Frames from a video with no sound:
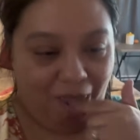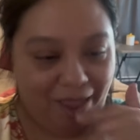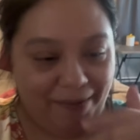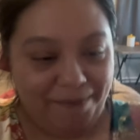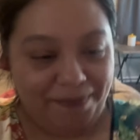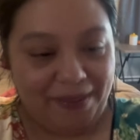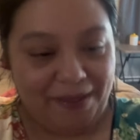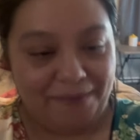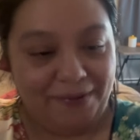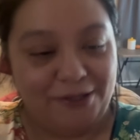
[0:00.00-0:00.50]

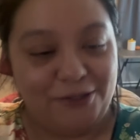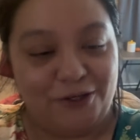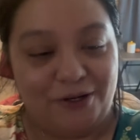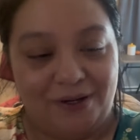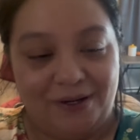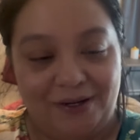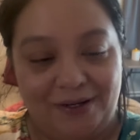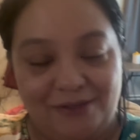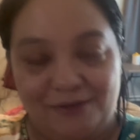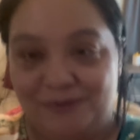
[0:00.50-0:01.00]
Let me
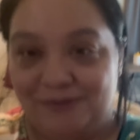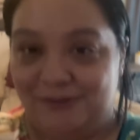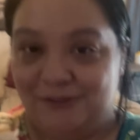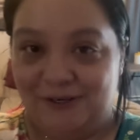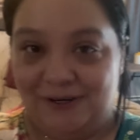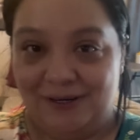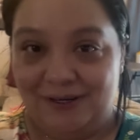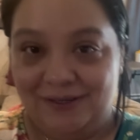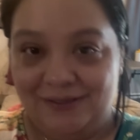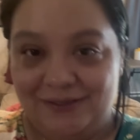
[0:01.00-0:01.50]
try it. I just want to
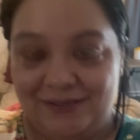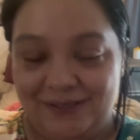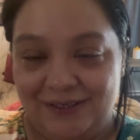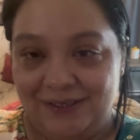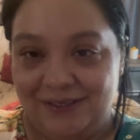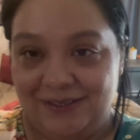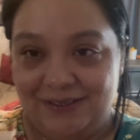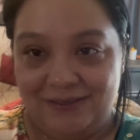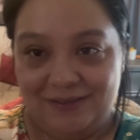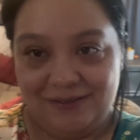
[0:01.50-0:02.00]
try it and see
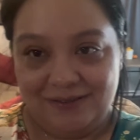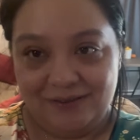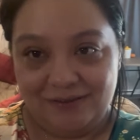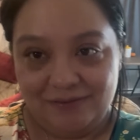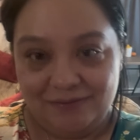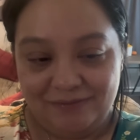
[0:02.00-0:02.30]
because.